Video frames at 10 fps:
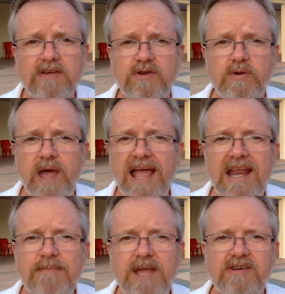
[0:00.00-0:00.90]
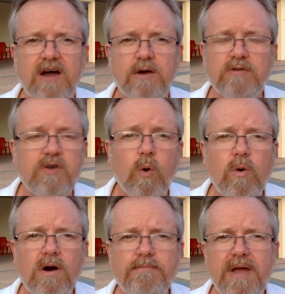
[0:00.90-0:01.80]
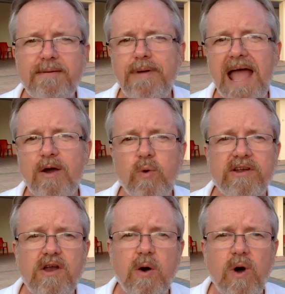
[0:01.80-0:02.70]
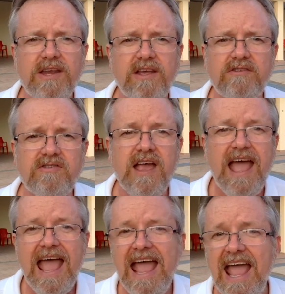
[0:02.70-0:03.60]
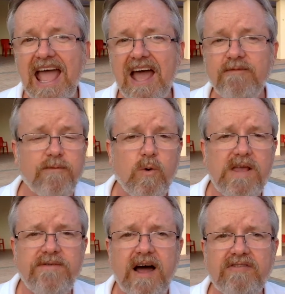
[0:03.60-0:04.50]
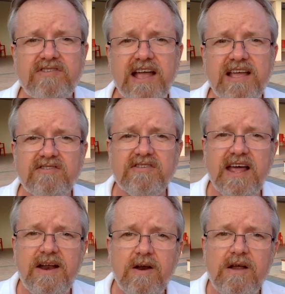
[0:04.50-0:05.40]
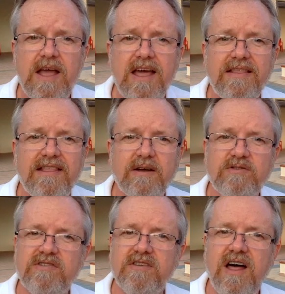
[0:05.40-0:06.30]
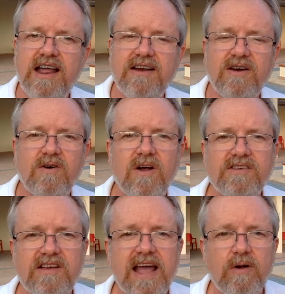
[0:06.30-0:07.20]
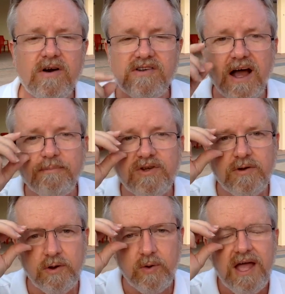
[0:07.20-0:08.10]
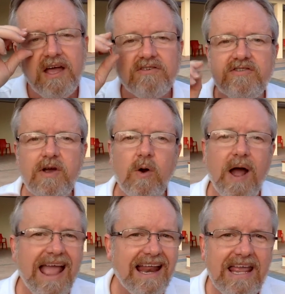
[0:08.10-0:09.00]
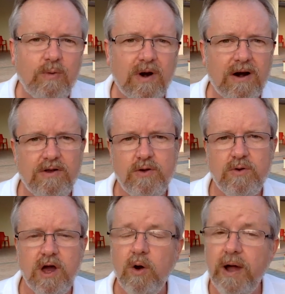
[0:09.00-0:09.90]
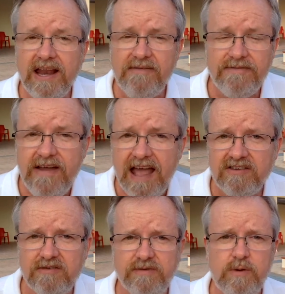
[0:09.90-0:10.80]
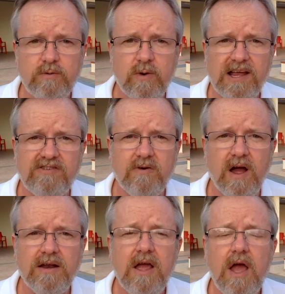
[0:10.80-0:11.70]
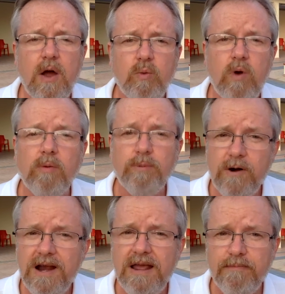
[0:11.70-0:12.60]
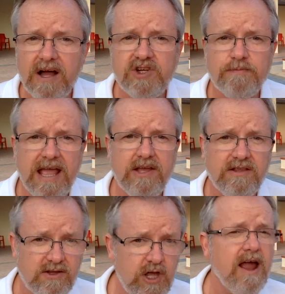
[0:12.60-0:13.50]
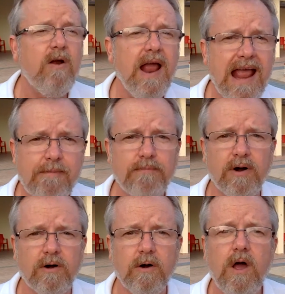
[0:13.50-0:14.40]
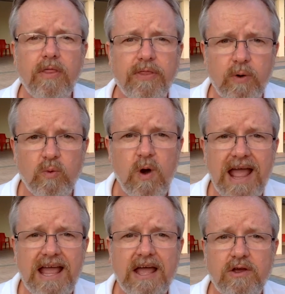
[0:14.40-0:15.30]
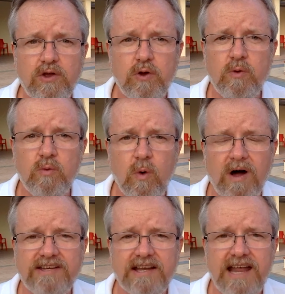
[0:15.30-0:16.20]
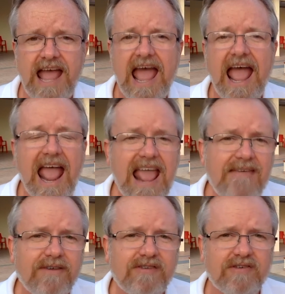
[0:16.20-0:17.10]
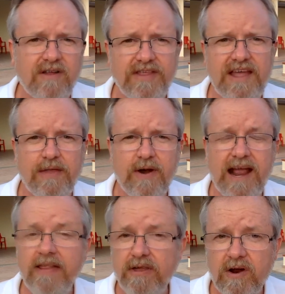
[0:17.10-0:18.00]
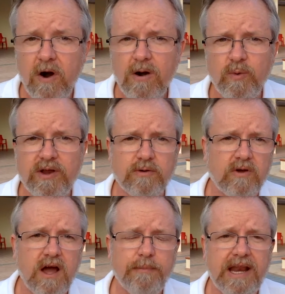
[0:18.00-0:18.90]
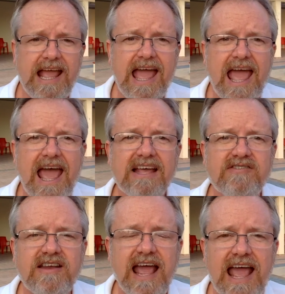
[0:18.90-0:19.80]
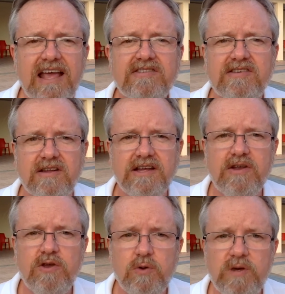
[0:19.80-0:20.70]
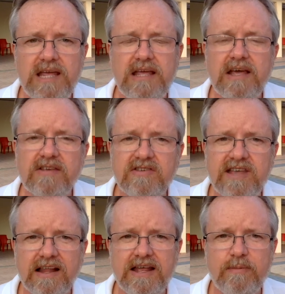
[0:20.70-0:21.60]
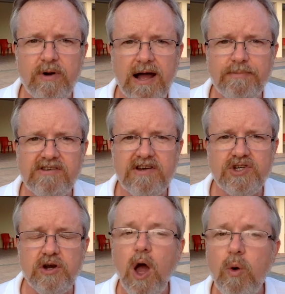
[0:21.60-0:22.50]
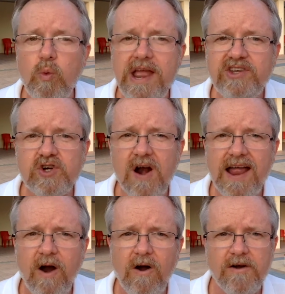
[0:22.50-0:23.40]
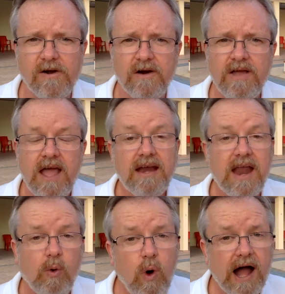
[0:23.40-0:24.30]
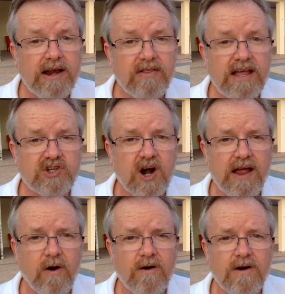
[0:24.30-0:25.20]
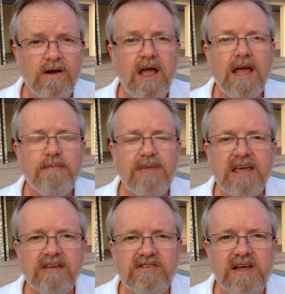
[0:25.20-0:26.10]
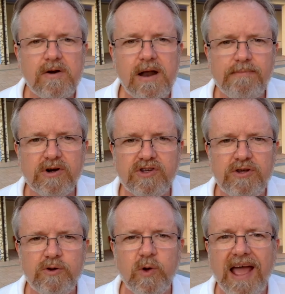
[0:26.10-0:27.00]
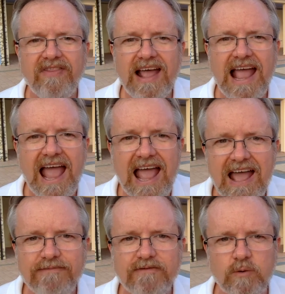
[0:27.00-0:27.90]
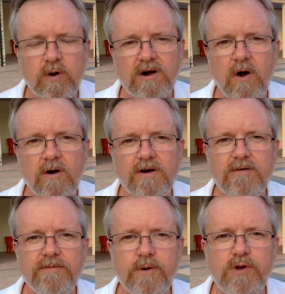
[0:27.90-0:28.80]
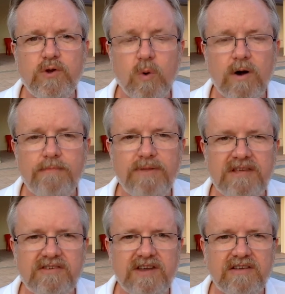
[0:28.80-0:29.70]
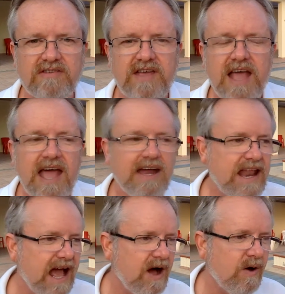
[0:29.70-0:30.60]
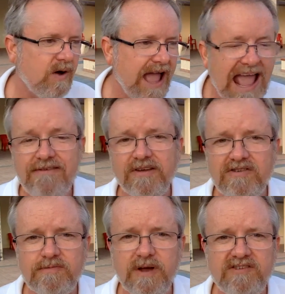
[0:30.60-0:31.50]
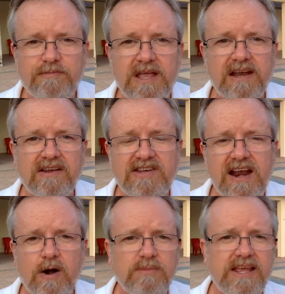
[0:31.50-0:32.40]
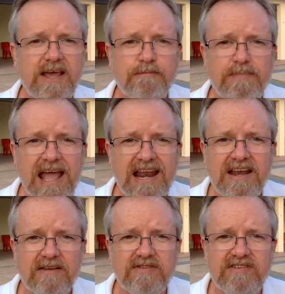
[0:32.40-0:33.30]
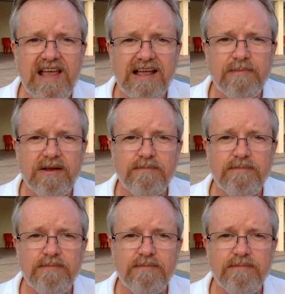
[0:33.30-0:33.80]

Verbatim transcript: into any McDonald's, order a Big Mac with no onions, and 45 seconds later, they'll slide it across the countertop to you. So anywhere you go, any fast food restaurant will pretty much make their hamburger the way you want it. Avis, on the other hand, the car rental company, has an excellent unique selling proposition. We try harder. Now, why do they try harder? Because they're number two and they have to work harder for your business. Now, Avis must be in a terribly competitive segment